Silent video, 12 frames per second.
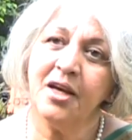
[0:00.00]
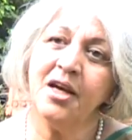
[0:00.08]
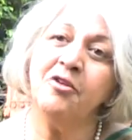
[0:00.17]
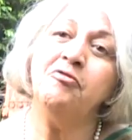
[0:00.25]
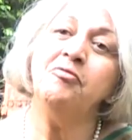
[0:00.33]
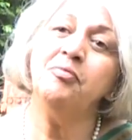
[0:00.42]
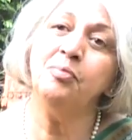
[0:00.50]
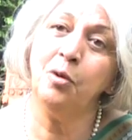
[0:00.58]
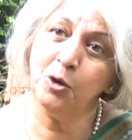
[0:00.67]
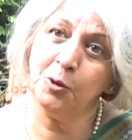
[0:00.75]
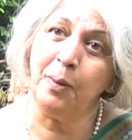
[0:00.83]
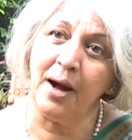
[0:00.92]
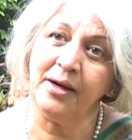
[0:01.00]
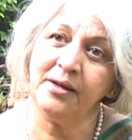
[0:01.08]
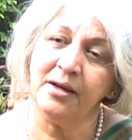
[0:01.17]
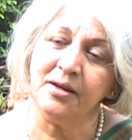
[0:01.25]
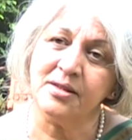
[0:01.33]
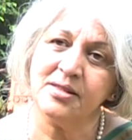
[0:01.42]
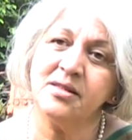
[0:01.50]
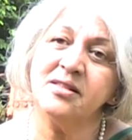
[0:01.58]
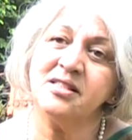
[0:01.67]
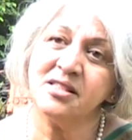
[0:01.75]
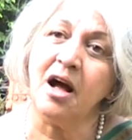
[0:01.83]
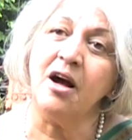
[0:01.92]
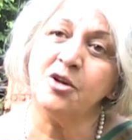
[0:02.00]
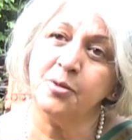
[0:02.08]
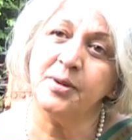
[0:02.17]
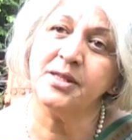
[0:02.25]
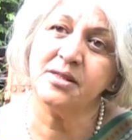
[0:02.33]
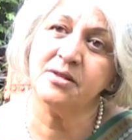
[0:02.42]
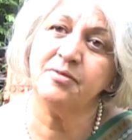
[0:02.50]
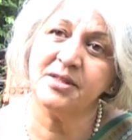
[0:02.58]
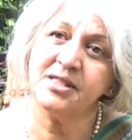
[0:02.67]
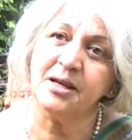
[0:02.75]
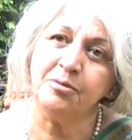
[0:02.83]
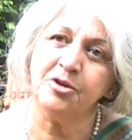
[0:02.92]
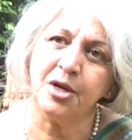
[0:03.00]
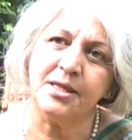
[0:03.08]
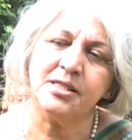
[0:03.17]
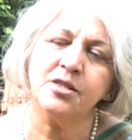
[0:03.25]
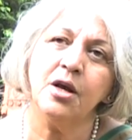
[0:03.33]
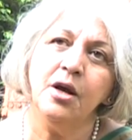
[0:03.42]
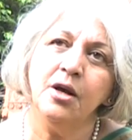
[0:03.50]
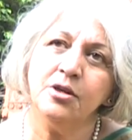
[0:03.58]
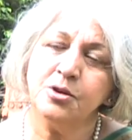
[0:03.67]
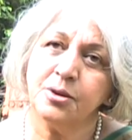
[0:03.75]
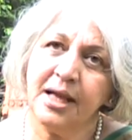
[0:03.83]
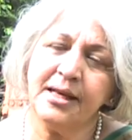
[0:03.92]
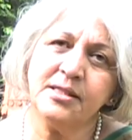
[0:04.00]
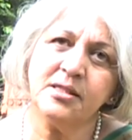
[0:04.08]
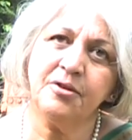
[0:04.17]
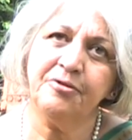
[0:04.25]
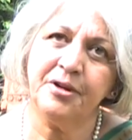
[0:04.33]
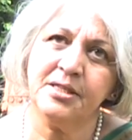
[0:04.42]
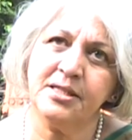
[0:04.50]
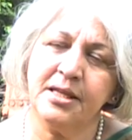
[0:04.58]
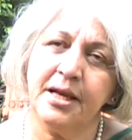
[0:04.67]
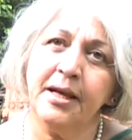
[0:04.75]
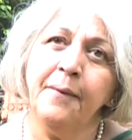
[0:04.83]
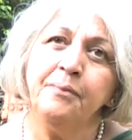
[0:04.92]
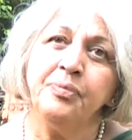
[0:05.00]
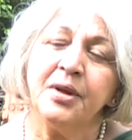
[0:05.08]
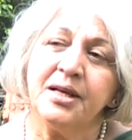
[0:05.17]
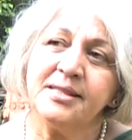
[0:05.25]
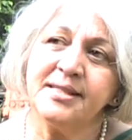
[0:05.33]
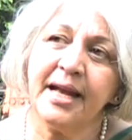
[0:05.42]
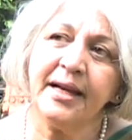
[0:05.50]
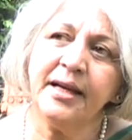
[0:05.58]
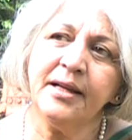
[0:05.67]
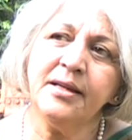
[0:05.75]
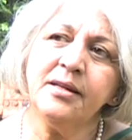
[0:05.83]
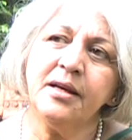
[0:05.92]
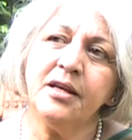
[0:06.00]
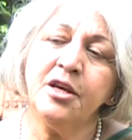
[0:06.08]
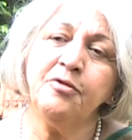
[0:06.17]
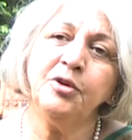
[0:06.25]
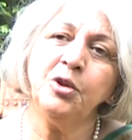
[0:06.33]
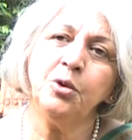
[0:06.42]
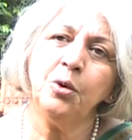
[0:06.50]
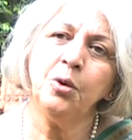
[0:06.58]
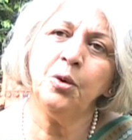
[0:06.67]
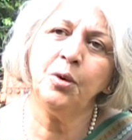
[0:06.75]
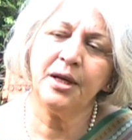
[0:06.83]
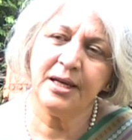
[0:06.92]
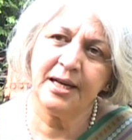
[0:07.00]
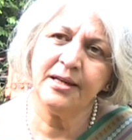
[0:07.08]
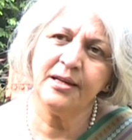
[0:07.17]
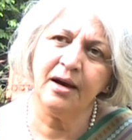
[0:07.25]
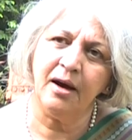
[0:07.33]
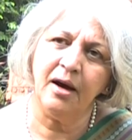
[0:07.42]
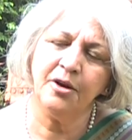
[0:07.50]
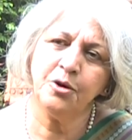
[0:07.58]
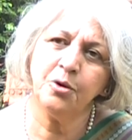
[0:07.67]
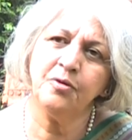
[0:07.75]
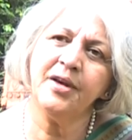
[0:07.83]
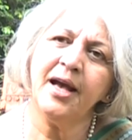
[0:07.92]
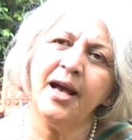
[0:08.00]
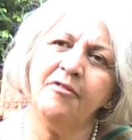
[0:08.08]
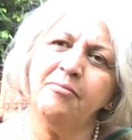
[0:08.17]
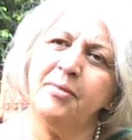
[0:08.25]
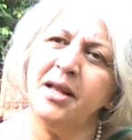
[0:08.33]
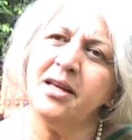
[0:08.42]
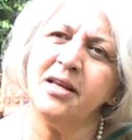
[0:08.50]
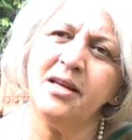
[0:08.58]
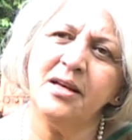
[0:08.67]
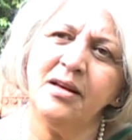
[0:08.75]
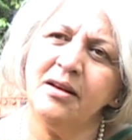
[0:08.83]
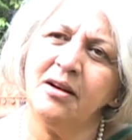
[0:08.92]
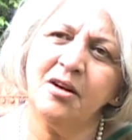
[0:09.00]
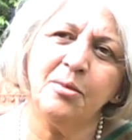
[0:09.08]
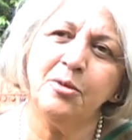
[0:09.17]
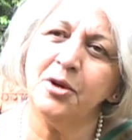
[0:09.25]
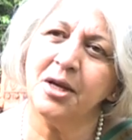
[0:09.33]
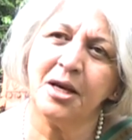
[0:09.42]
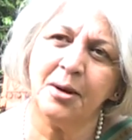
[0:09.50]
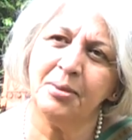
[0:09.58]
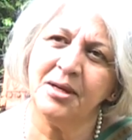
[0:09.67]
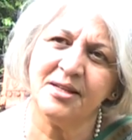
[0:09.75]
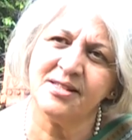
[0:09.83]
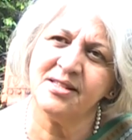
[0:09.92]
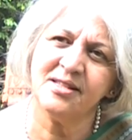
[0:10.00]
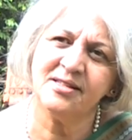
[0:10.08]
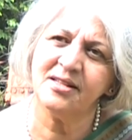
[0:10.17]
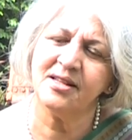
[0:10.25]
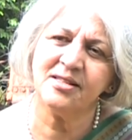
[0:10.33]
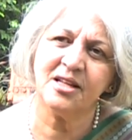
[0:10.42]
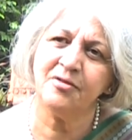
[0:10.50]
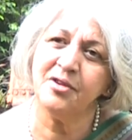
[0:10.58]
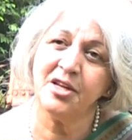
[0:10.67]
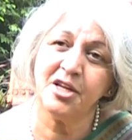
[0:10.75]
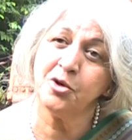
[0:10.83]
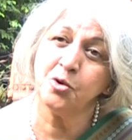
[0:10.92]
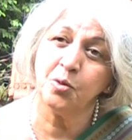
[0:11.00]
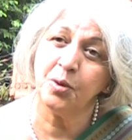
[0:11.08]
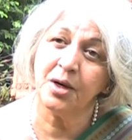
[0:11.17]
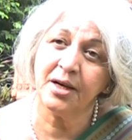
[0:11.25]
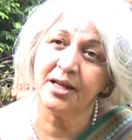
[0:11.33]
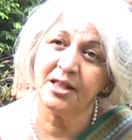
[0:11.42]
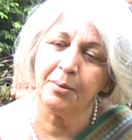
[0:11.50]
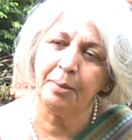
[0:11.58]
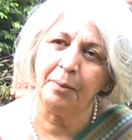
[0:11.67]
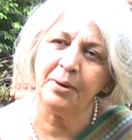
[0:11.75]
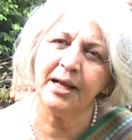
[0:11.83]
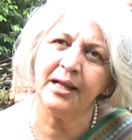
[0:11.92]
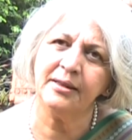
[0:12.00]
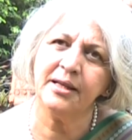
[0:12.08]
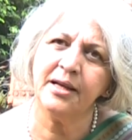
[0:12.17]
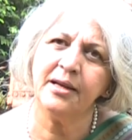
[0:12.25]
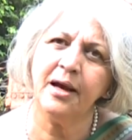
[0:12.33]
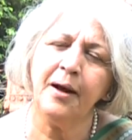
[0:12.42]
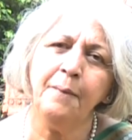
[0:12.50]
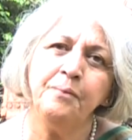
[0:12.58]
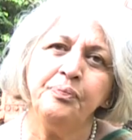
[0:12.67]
if both partners start with some trust. So that's the first thing. Second, even though in India, we have many communicable diseases and we need to work in the public health area,